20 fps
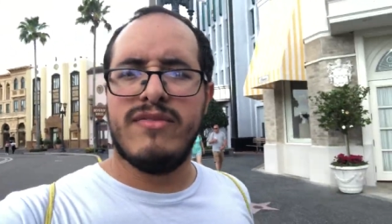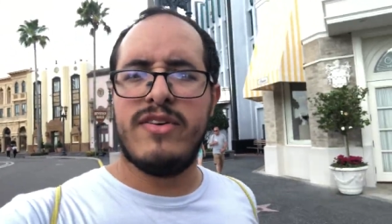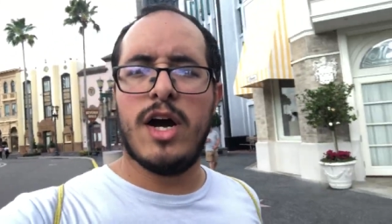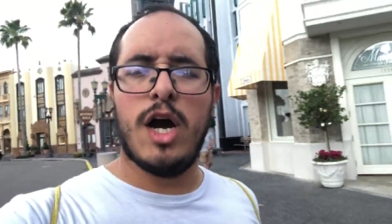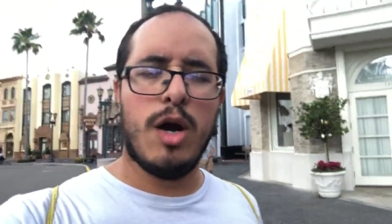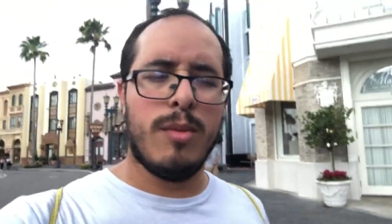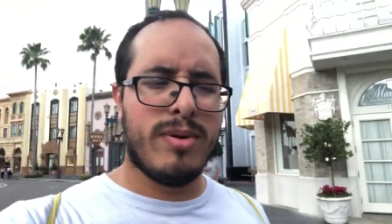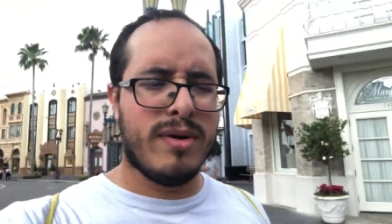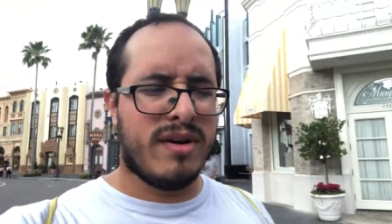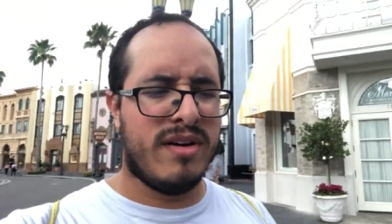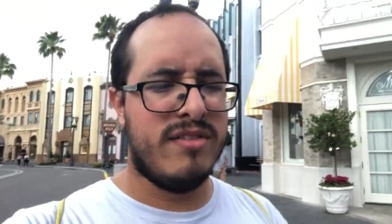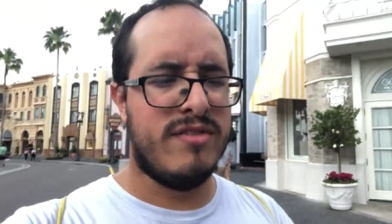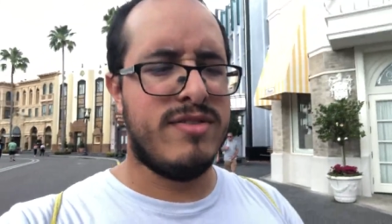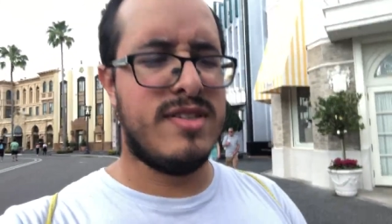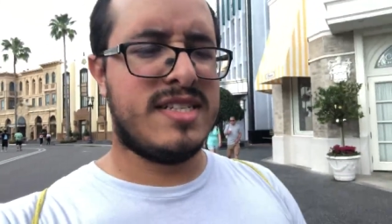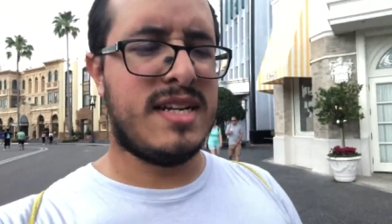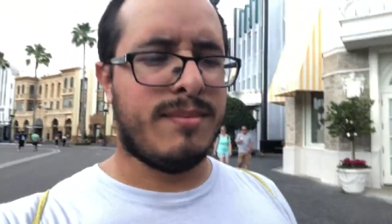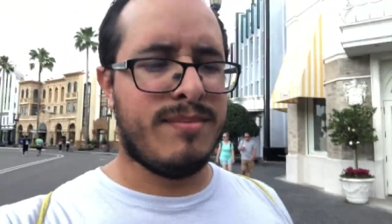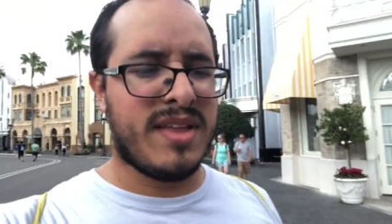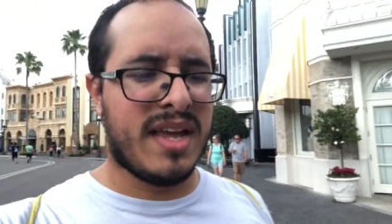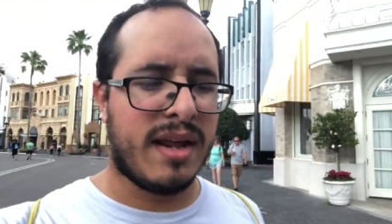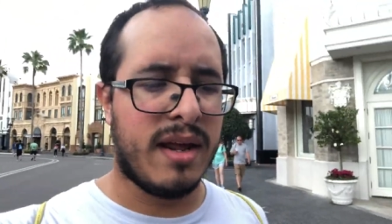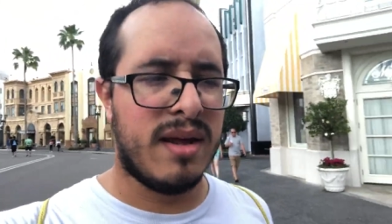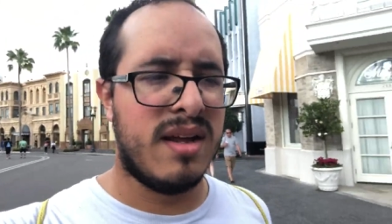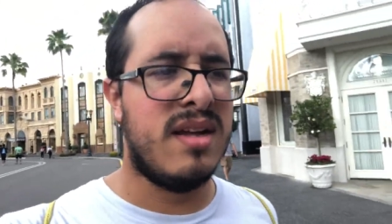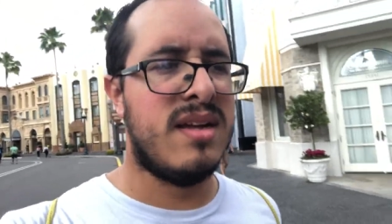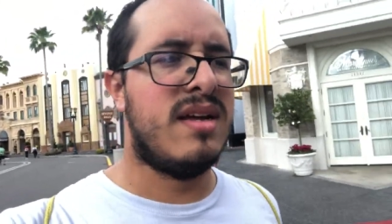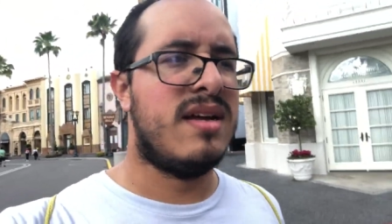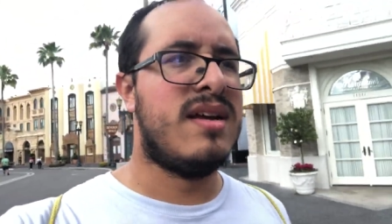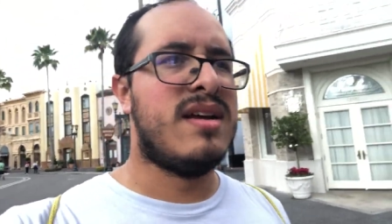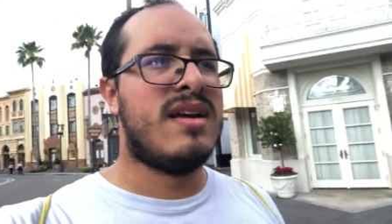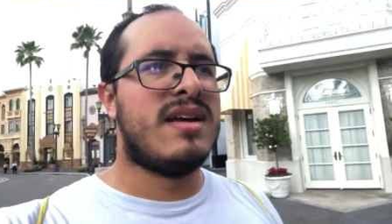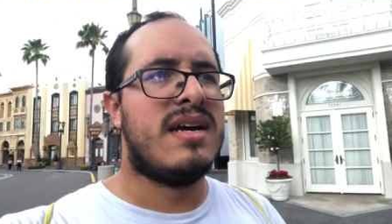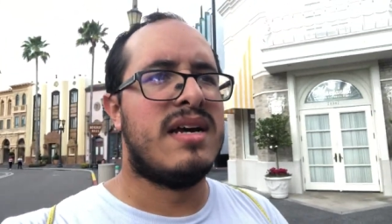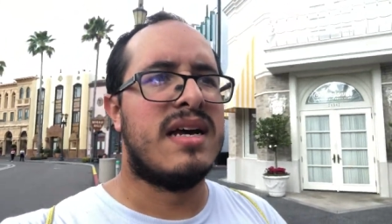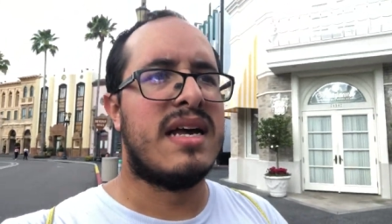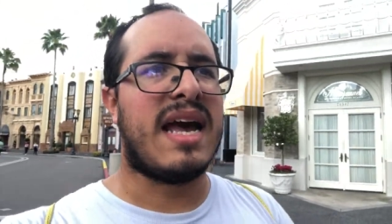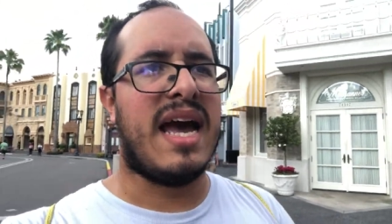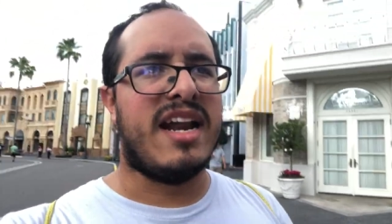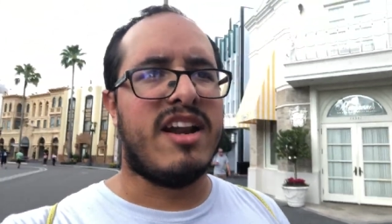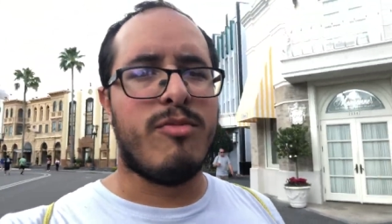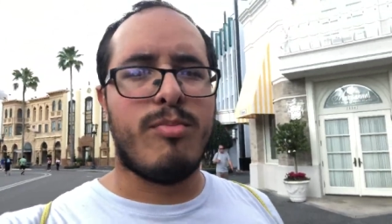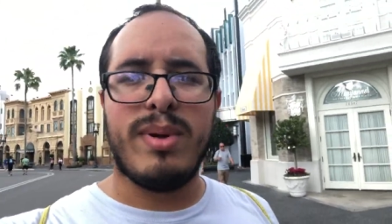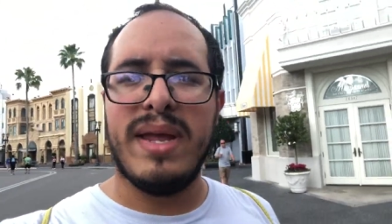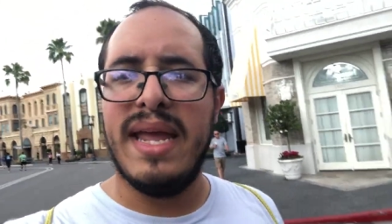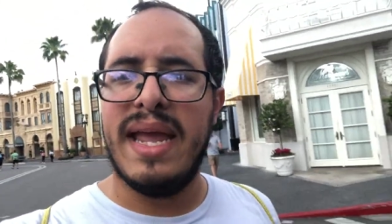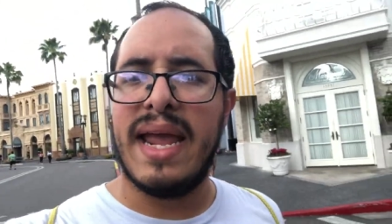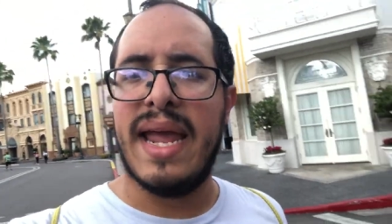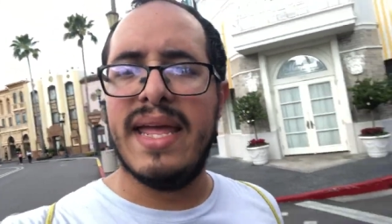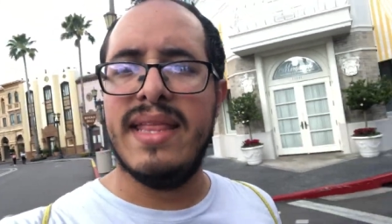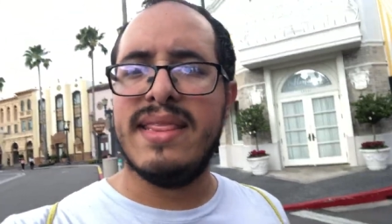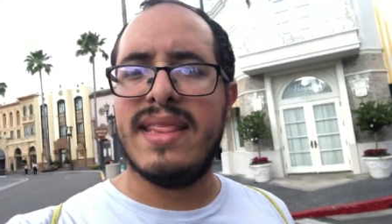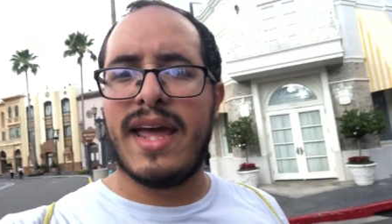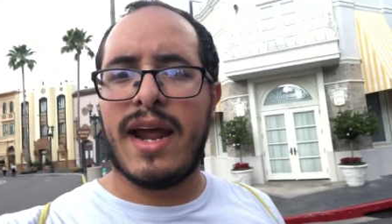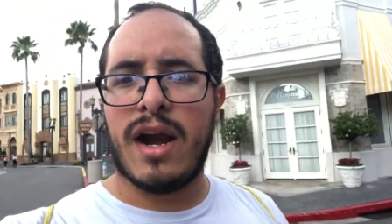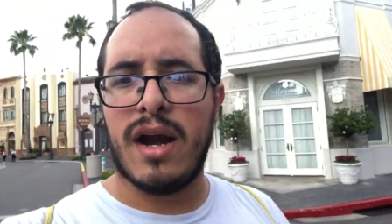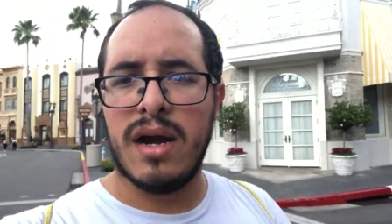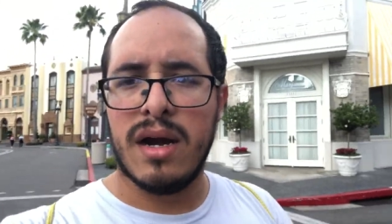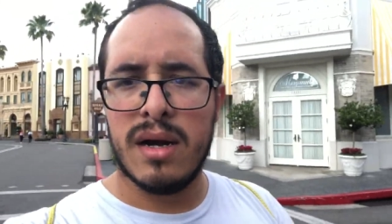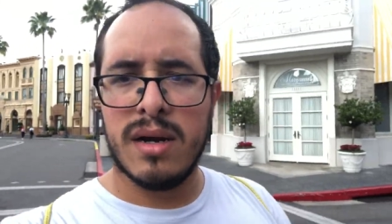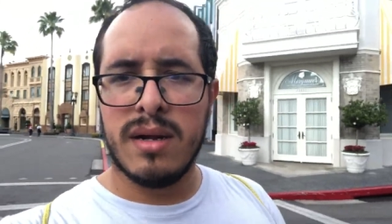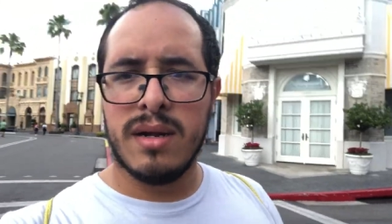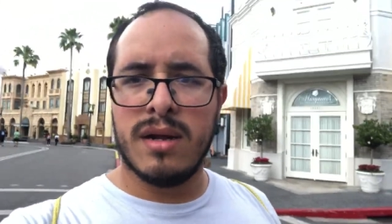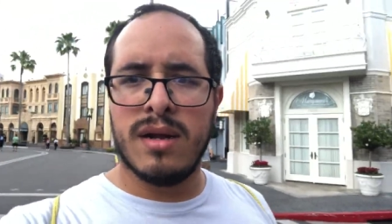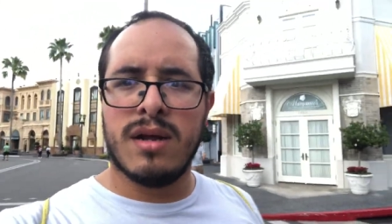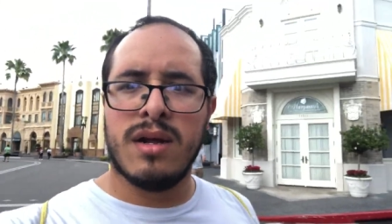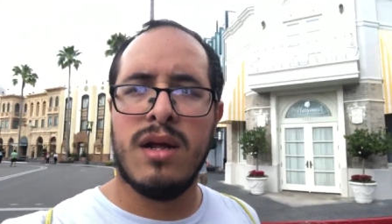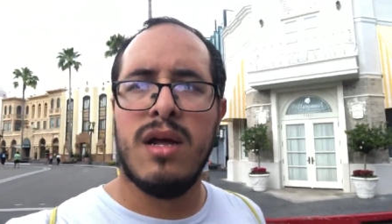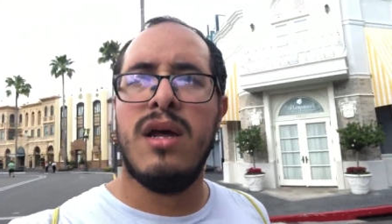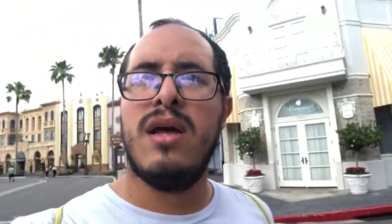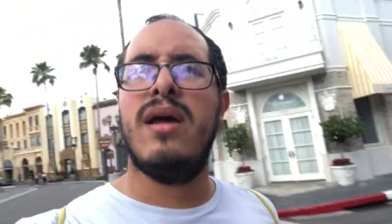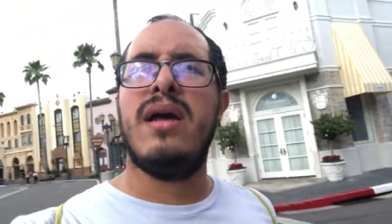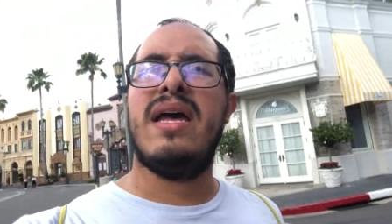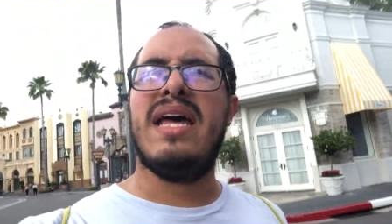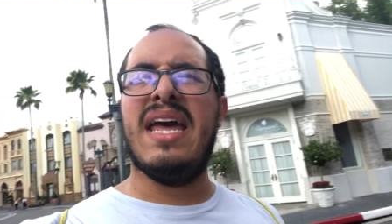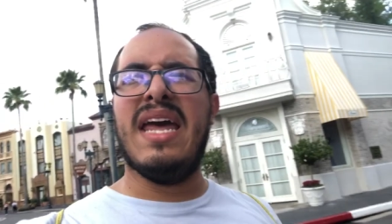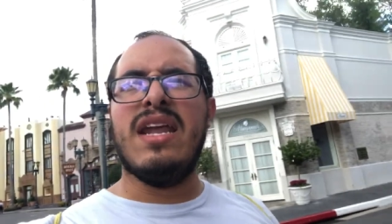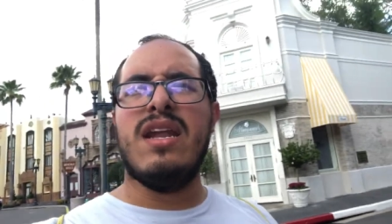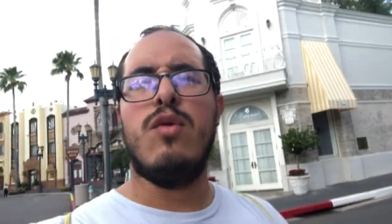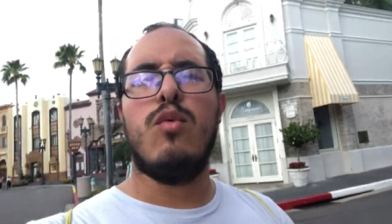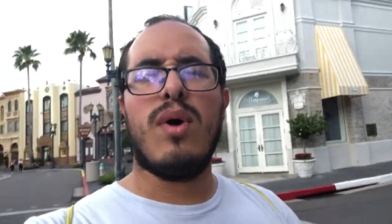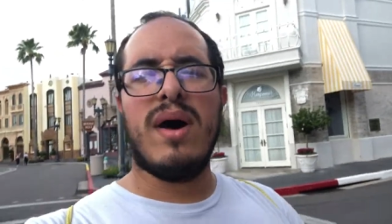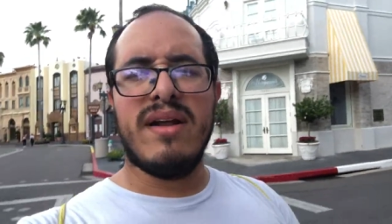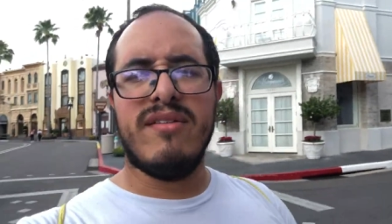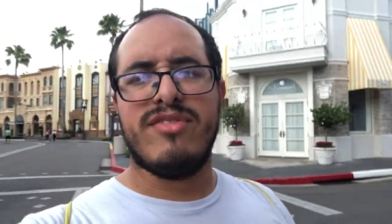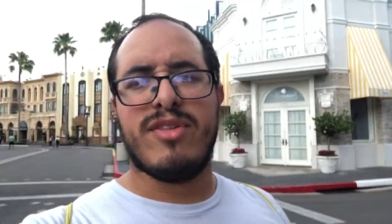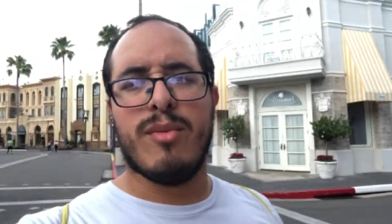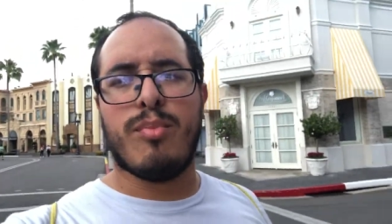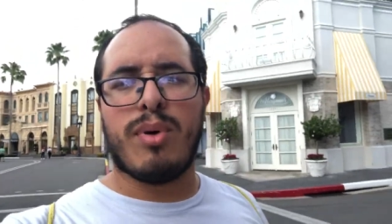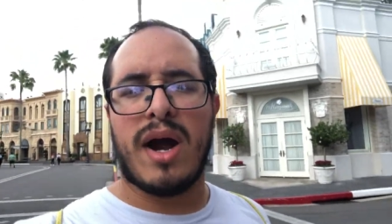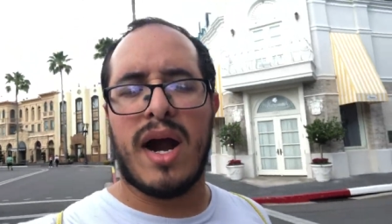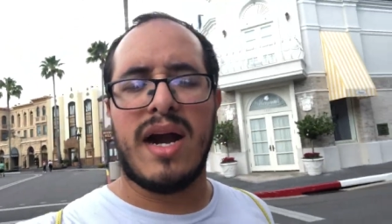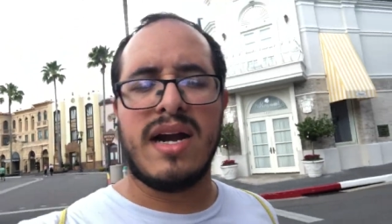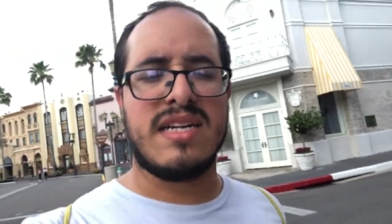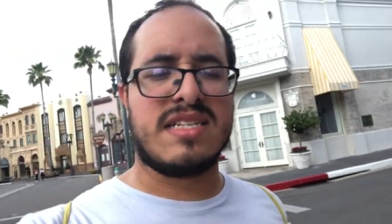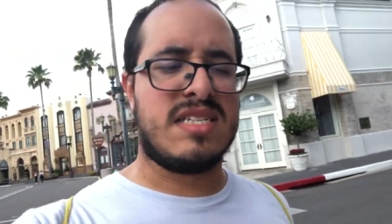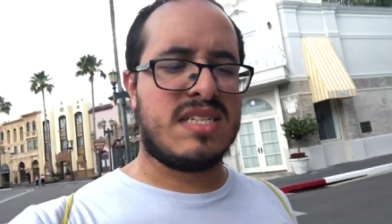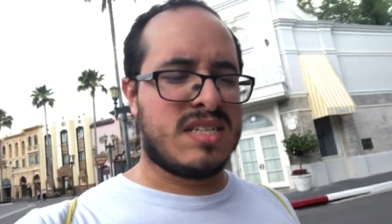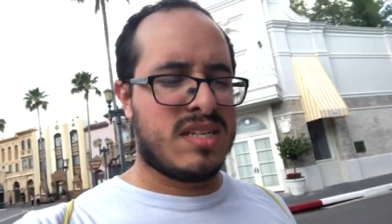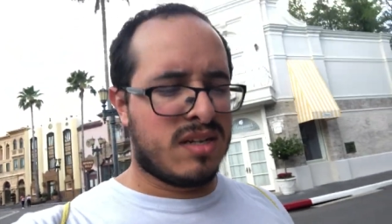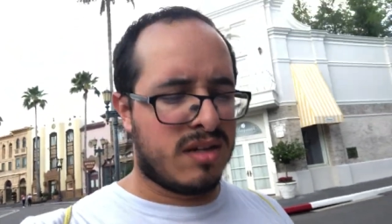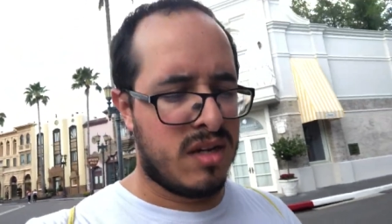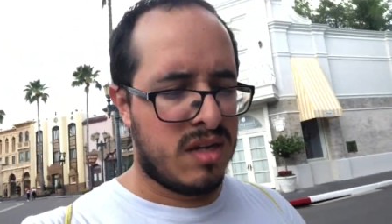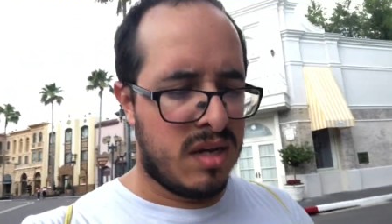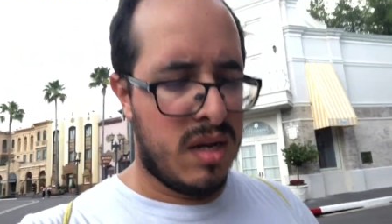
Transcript: of hope of something kind of being in there in one of the parks